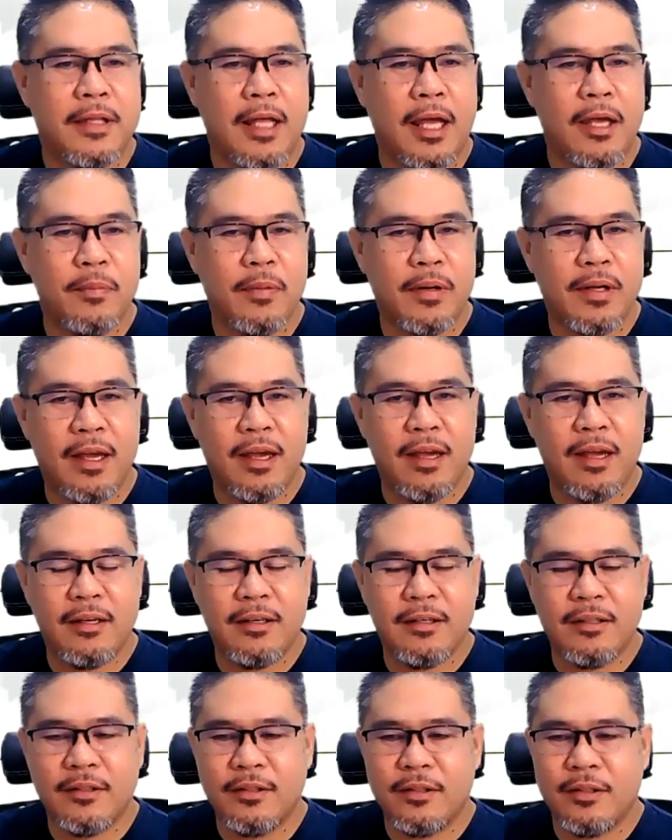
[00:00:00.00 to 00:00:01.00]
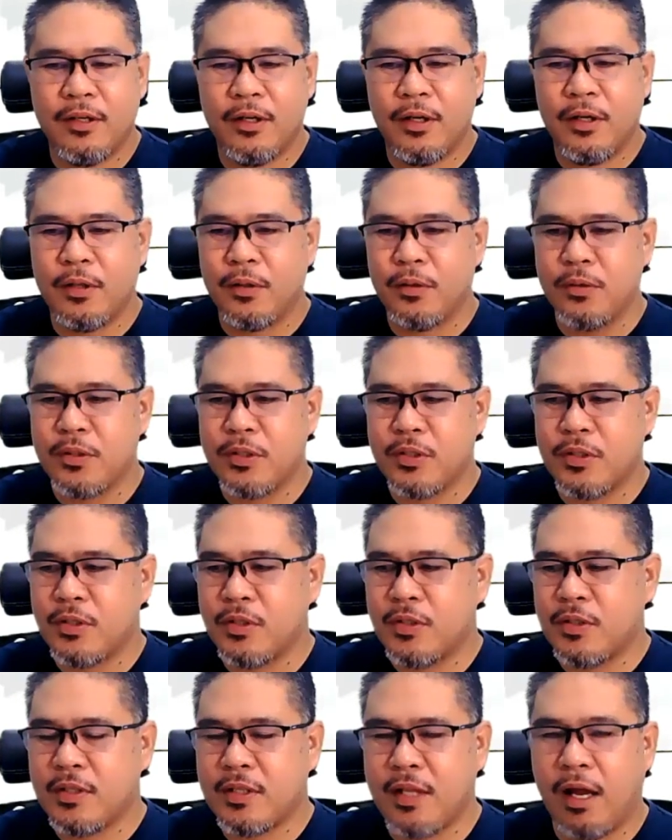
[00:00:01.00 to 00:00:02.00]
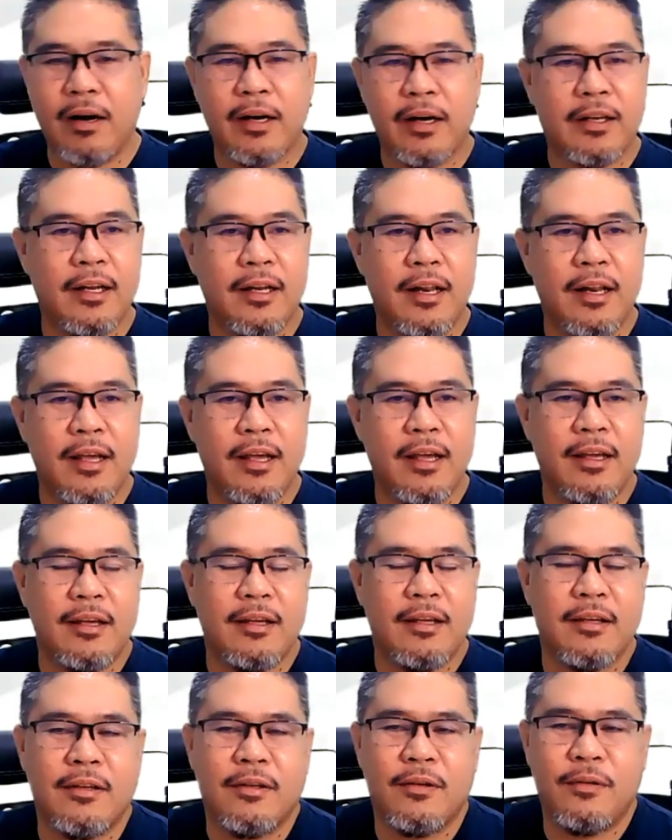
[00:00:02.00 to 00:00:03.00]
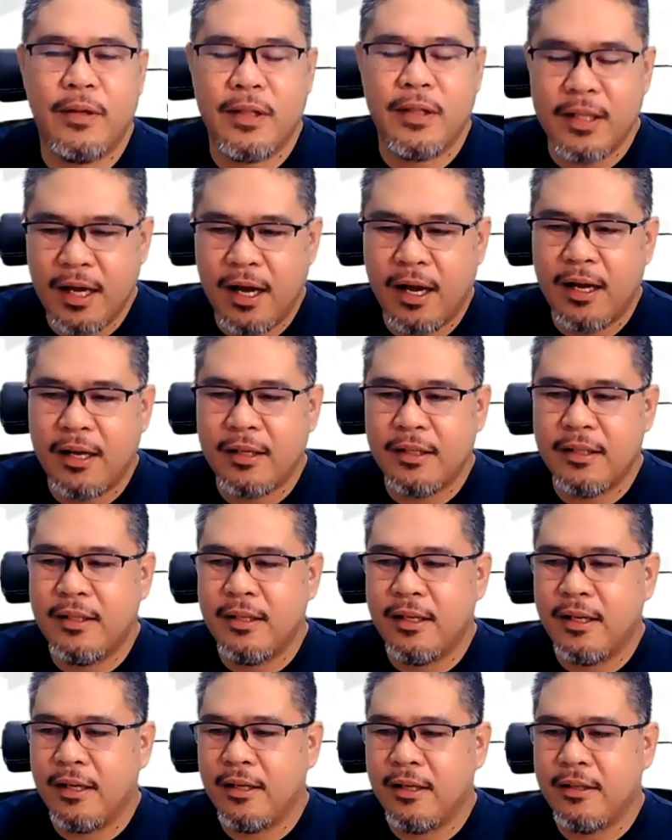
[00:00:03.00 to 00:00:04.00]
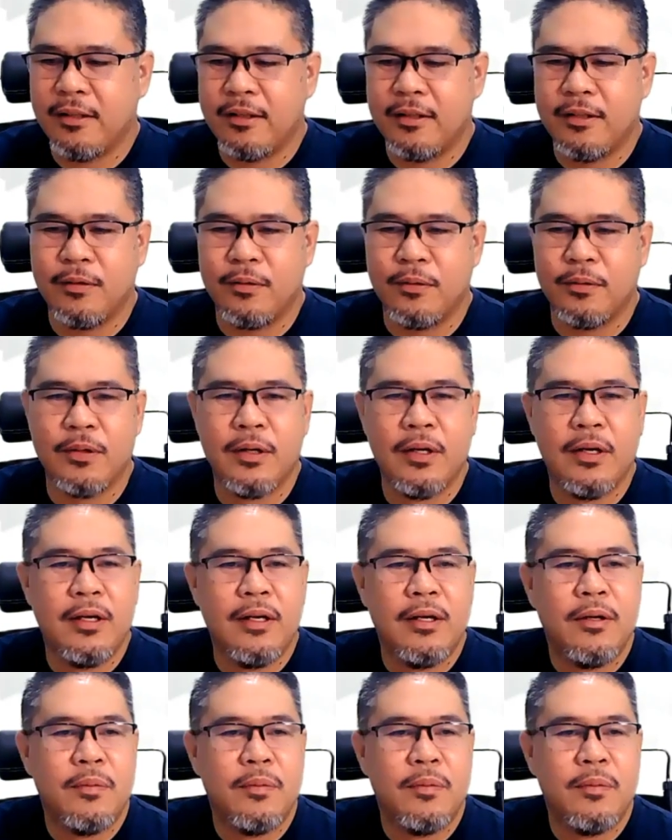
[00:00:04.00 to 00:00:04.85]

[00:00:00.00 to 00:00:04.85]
time again to start the day with God and to